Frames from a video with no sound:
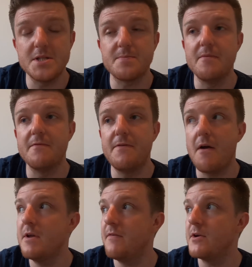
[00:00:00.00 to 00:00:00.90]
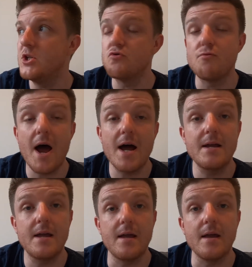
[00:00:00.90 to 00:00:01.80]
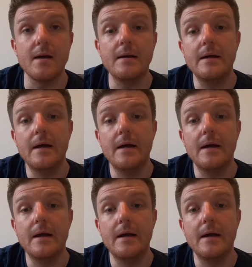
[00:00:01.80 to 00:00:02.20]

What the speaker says: It's been very, very dry here,